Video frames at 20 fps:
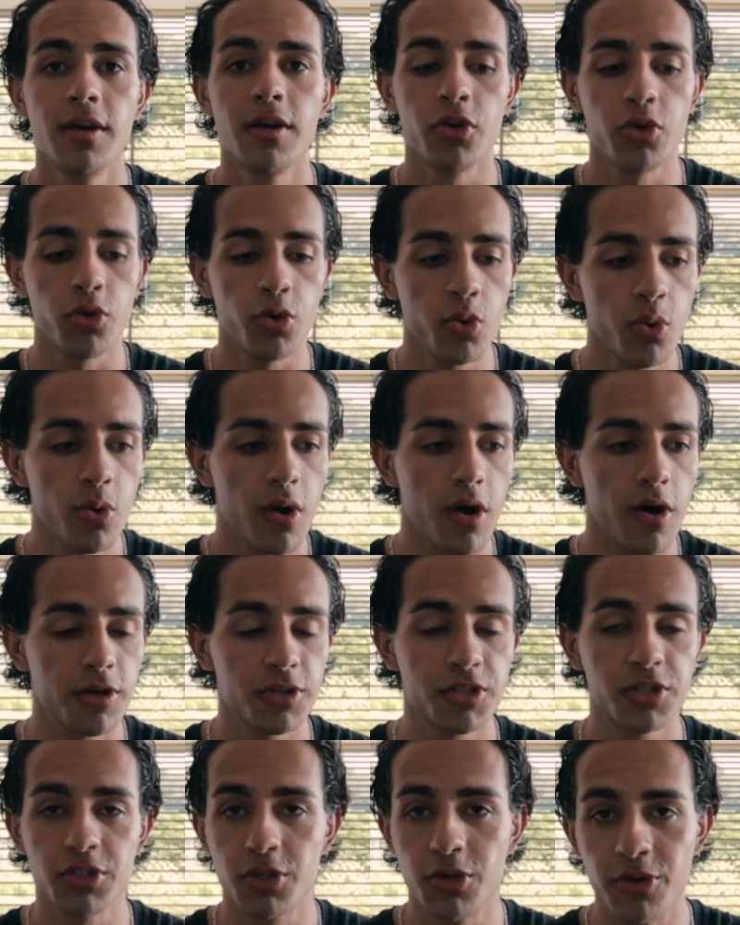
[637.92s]
you are
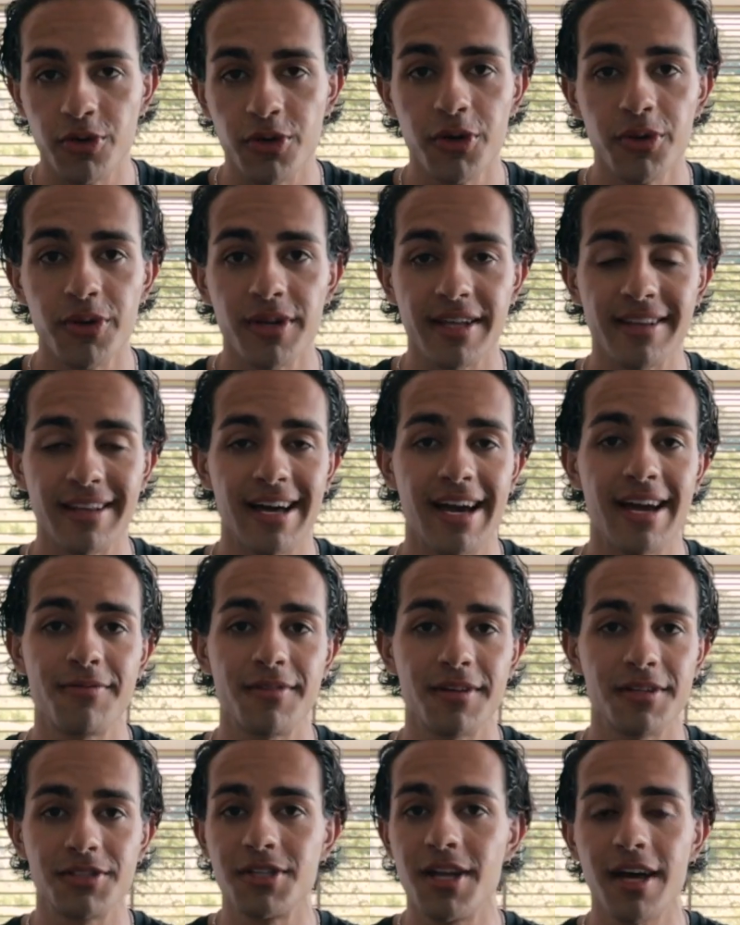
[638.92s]
screwed in life.
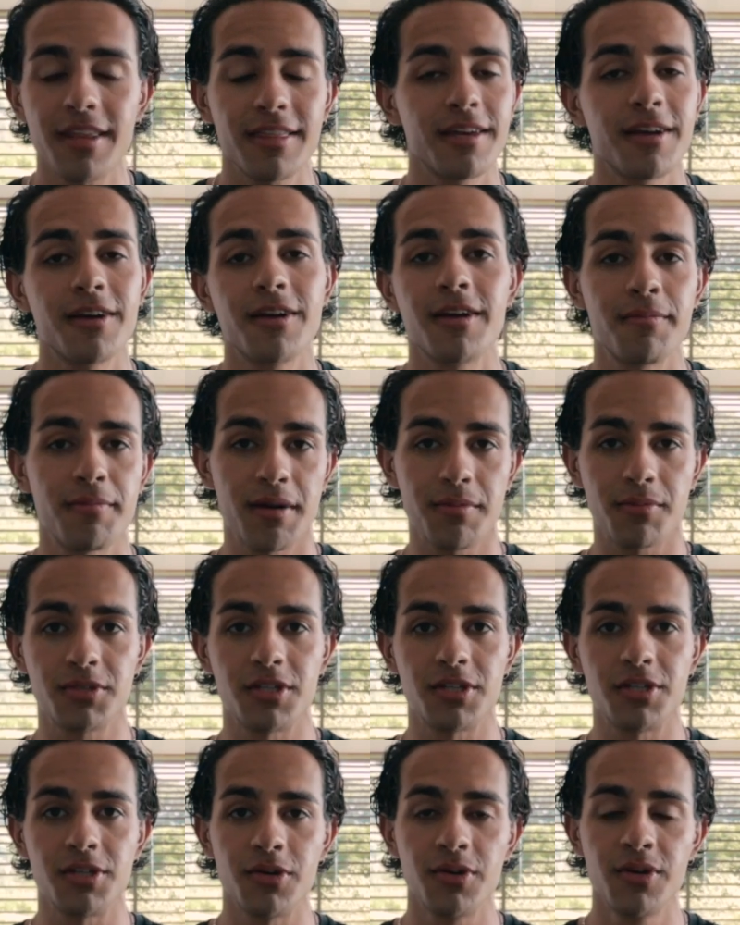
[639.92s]
There's nothing you're going to be able to
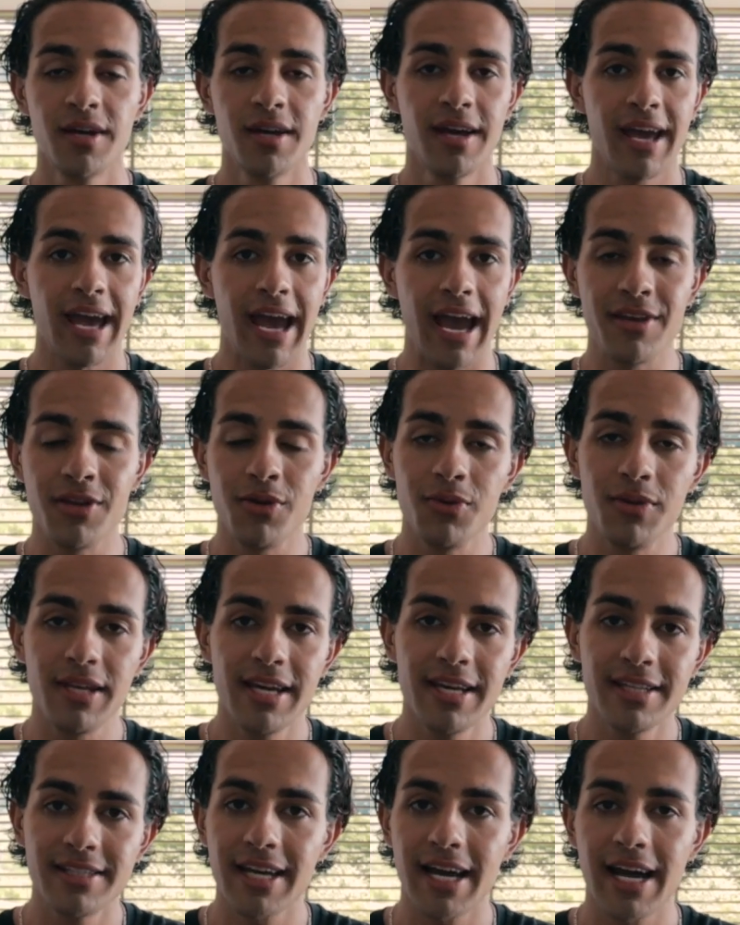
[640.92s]
do, and you
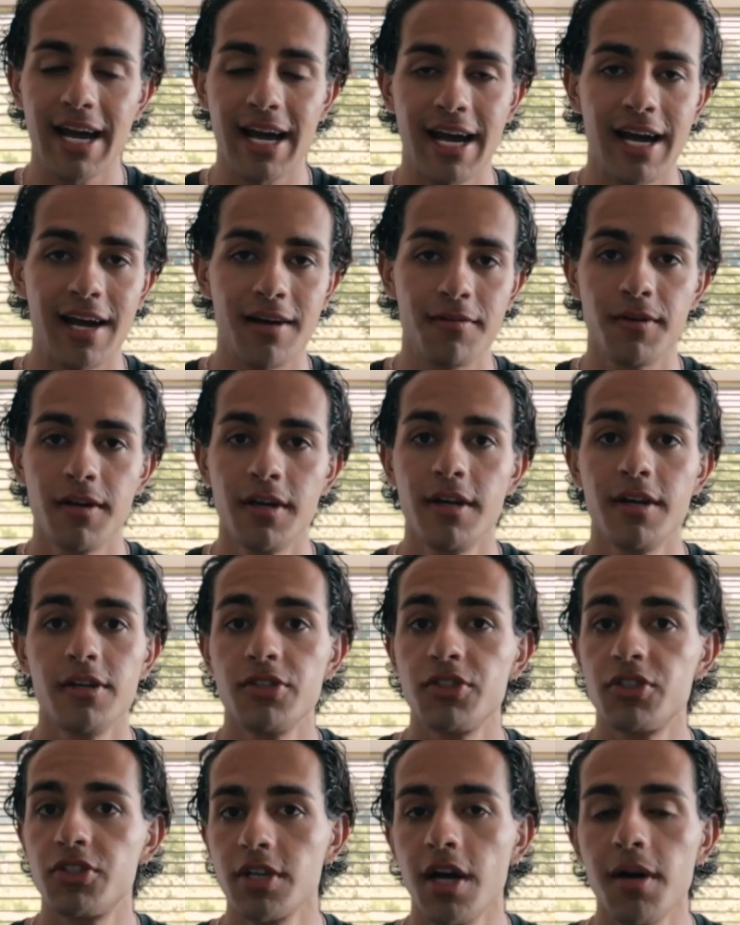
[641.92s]
need to have
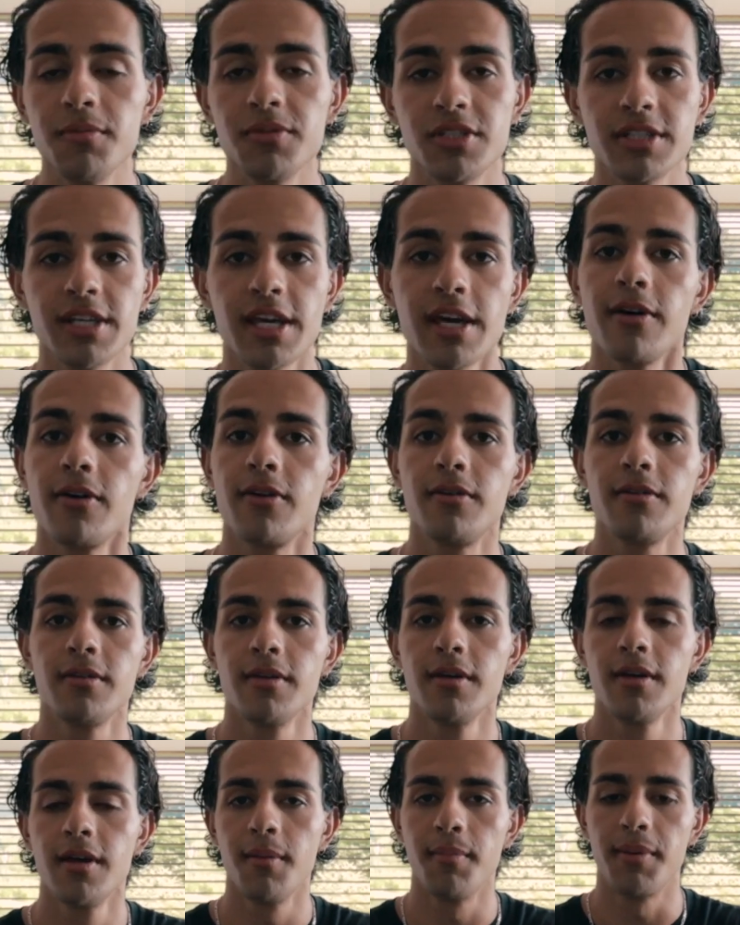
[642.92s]
some skill,
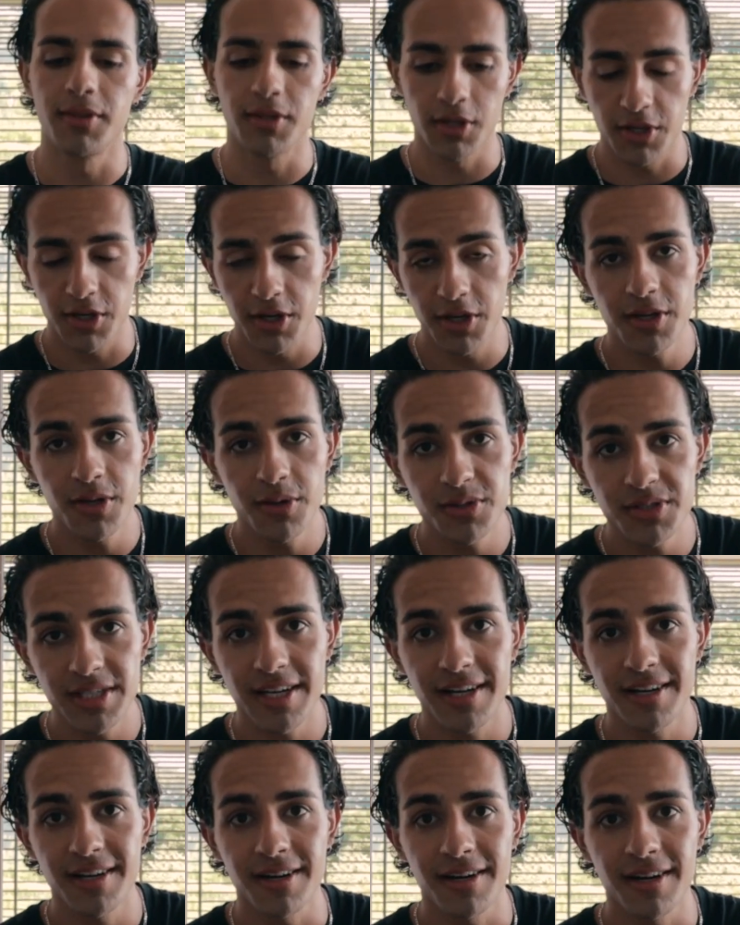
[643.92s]
but the good news
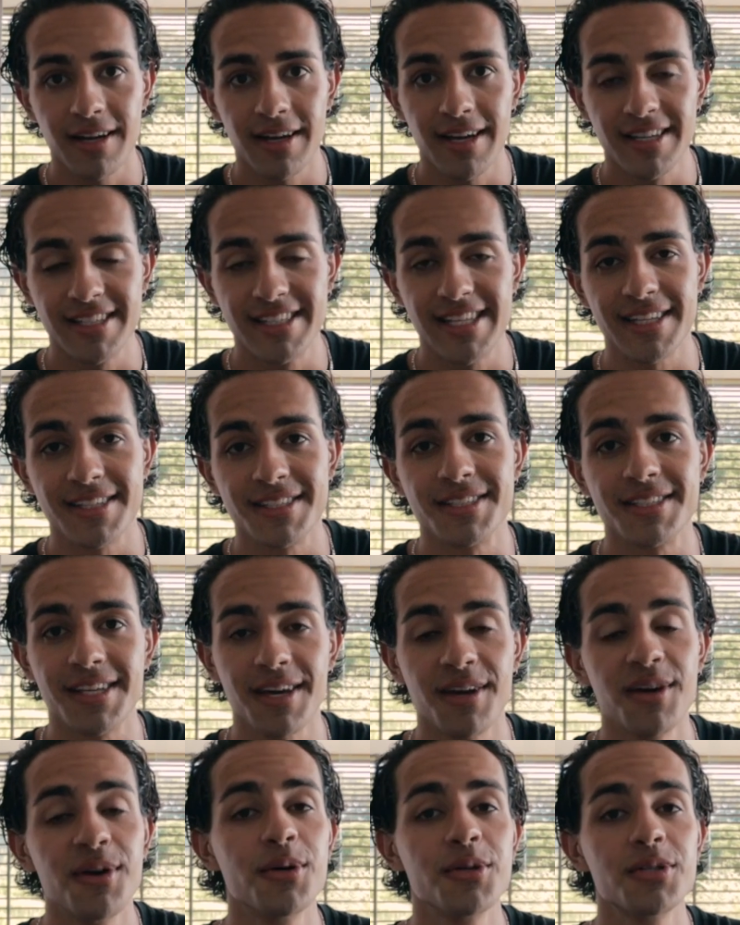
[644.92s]
here is that
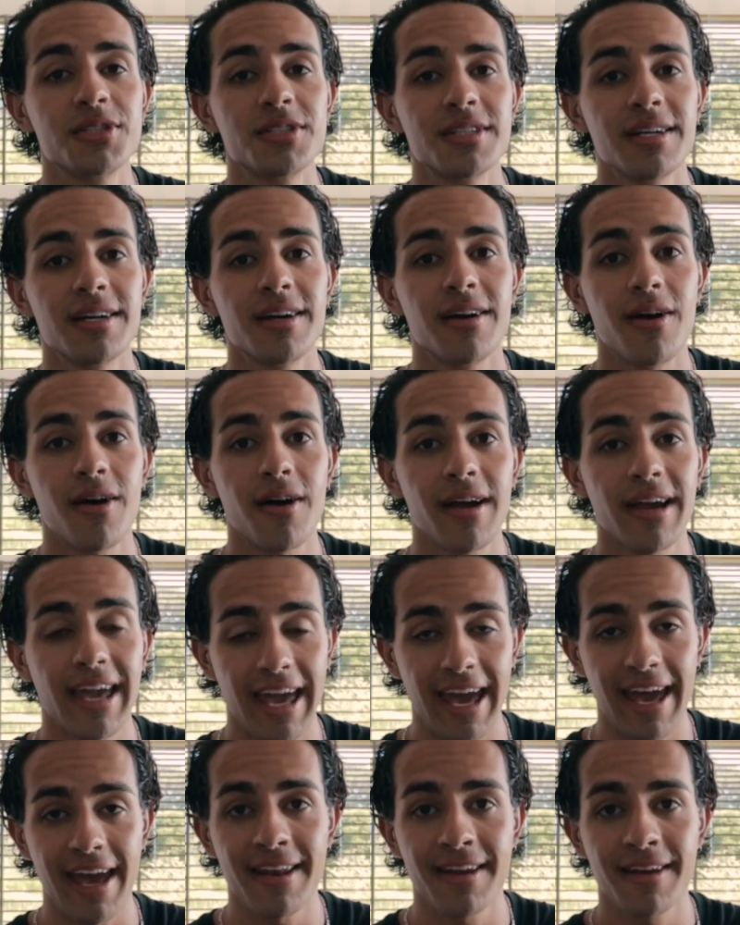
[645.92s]
skills
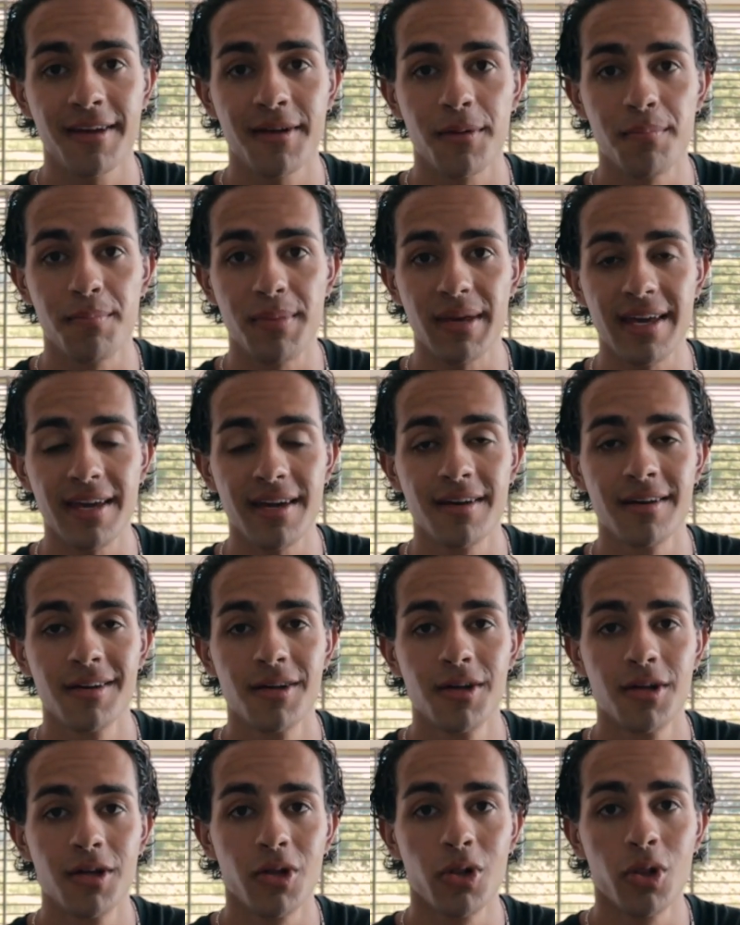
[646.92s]
can be
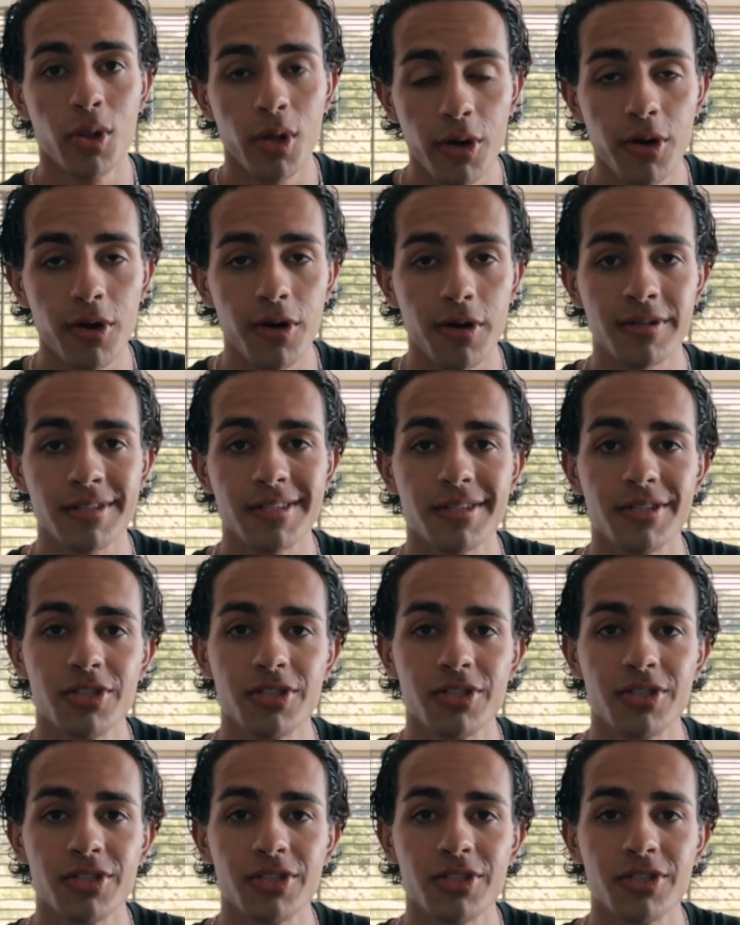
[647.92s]
learned.